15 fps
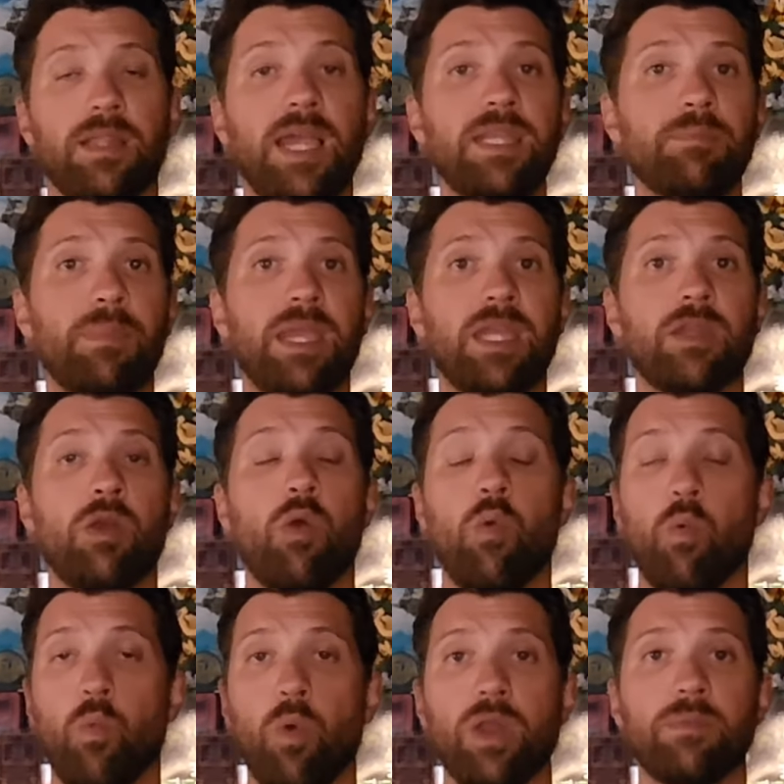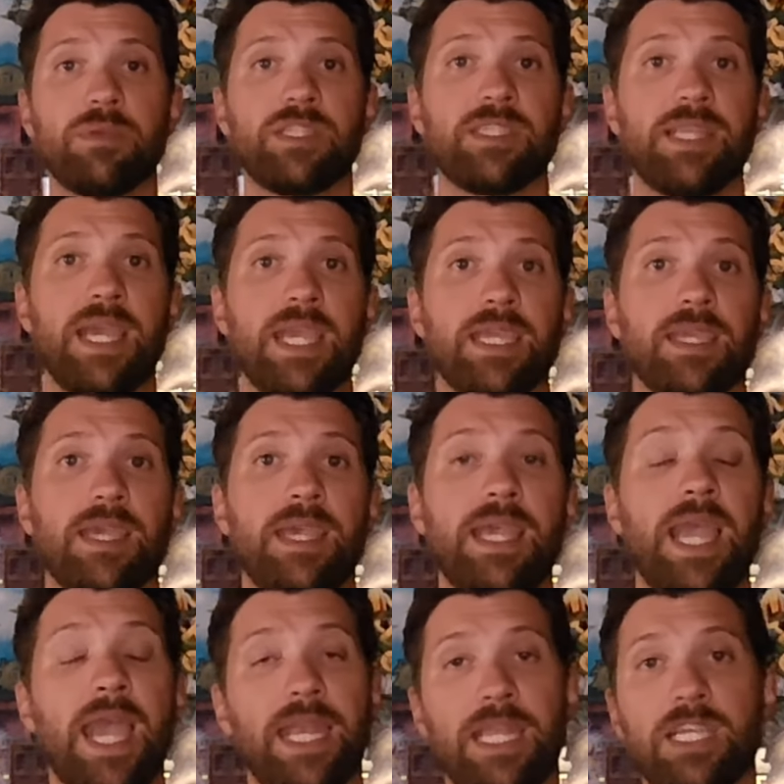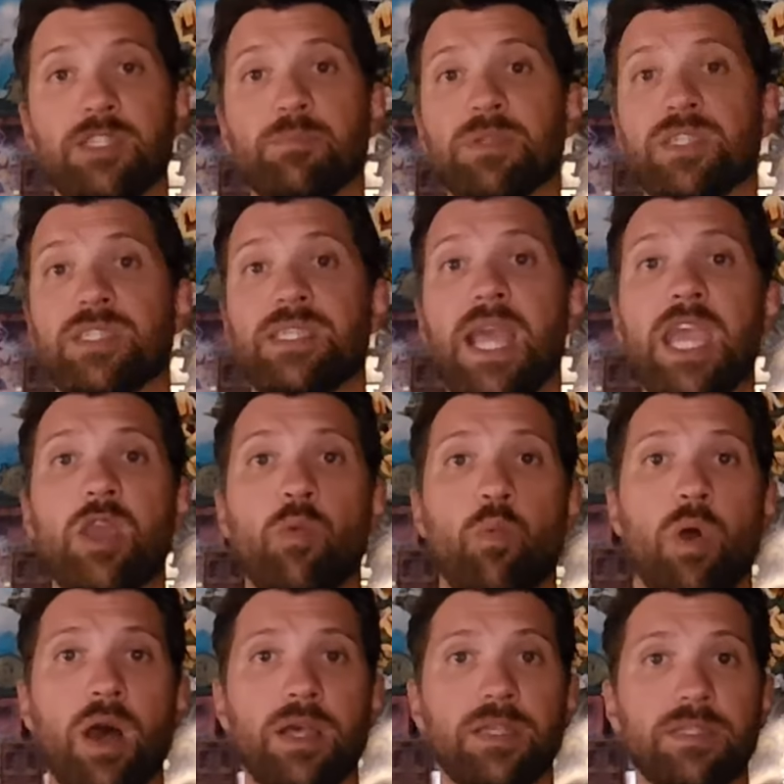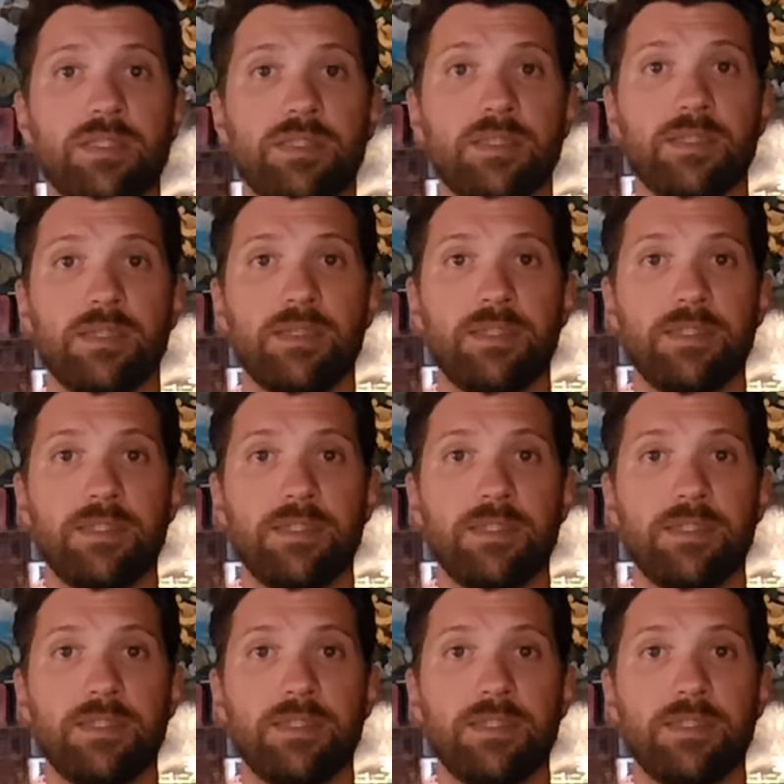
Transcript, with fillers: Light made one mistake, and his mistake was